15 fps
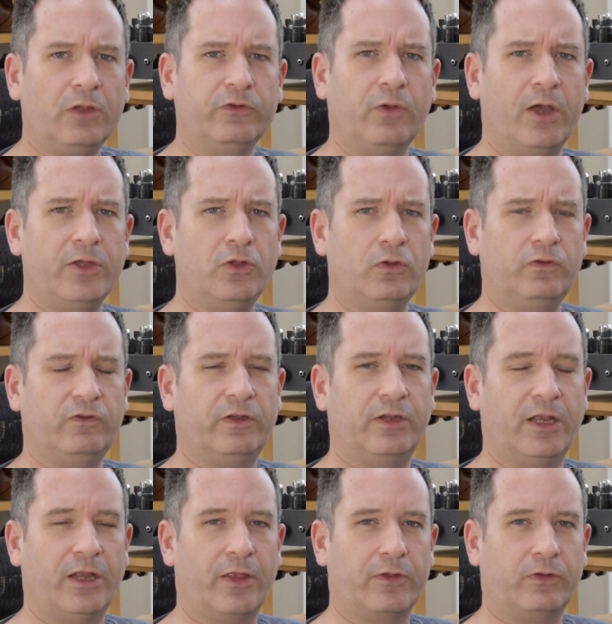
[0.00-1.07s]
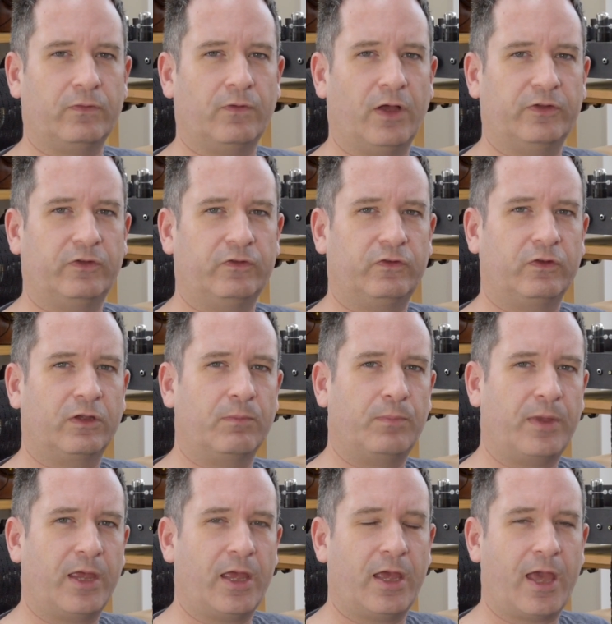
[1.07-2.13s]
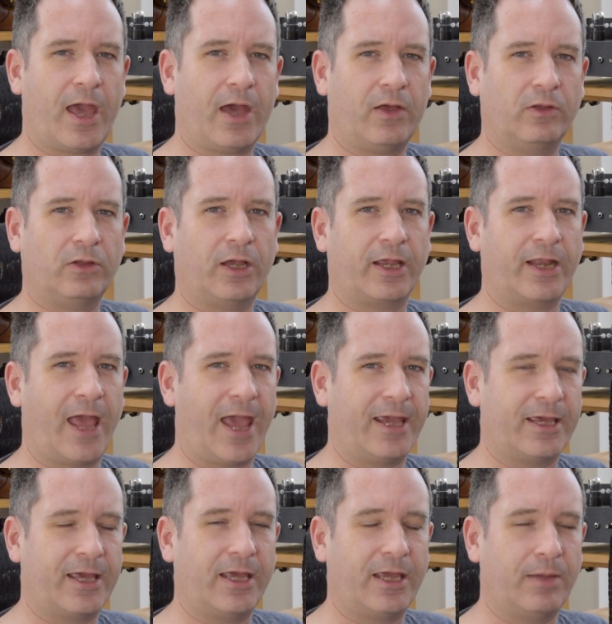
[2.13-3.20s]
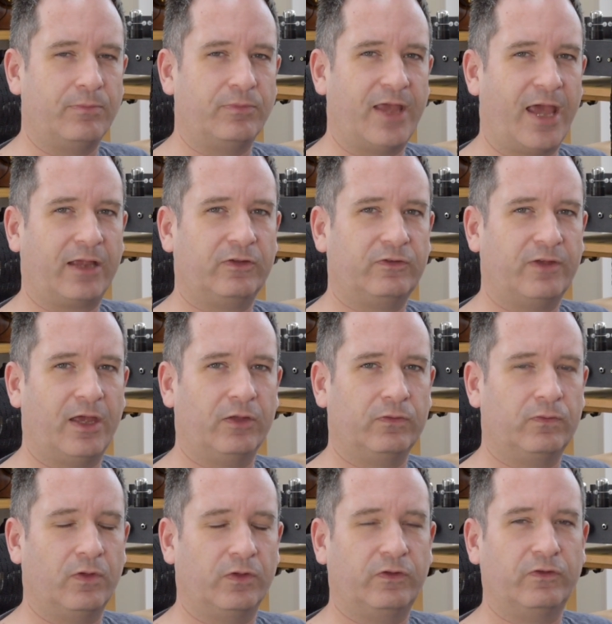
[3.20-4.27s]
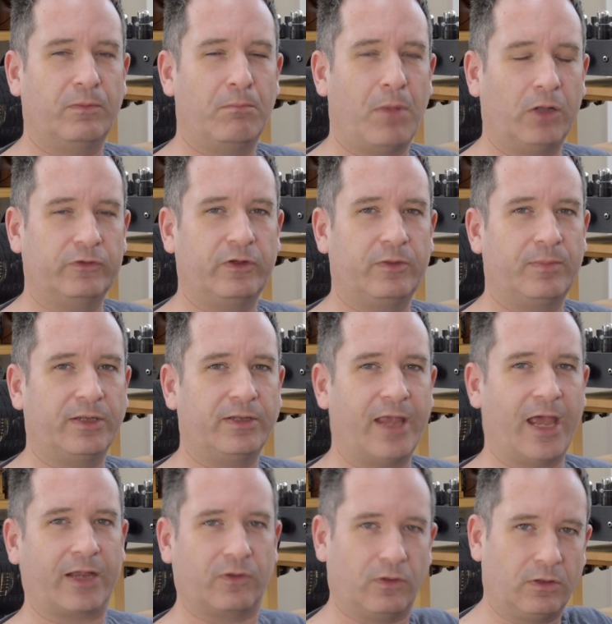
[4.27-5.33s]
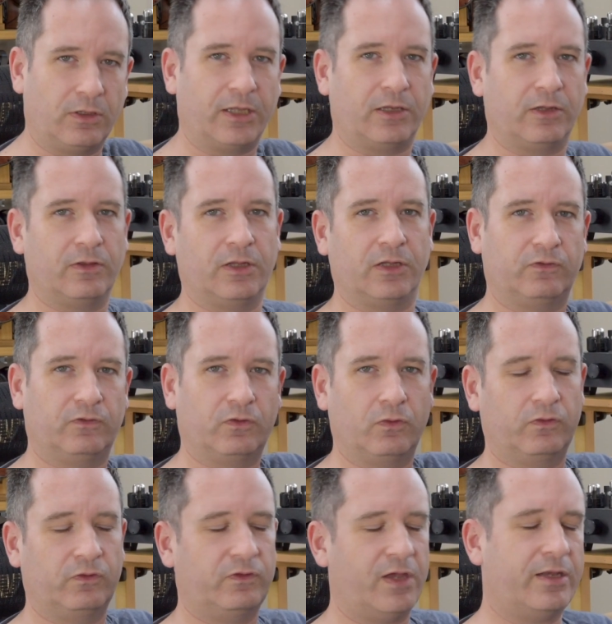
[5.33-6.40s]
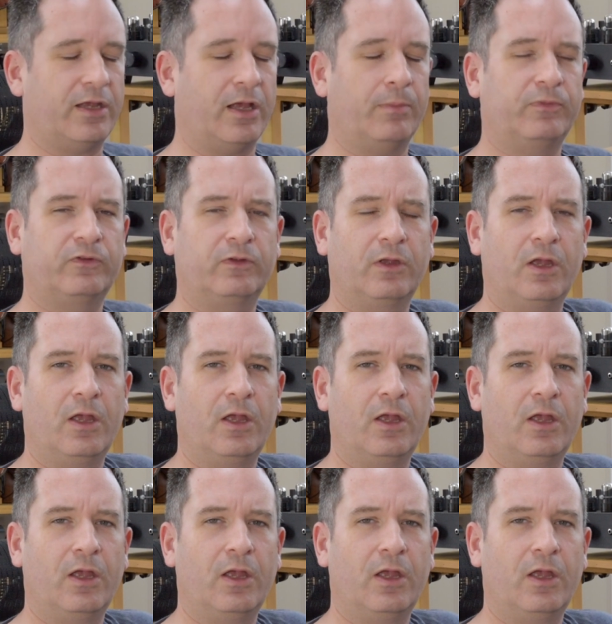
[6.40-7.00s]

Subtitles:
So I used it and other devices to compare how like an AKM DAC sounds versus a multi-bit DAC that you get in these two setups.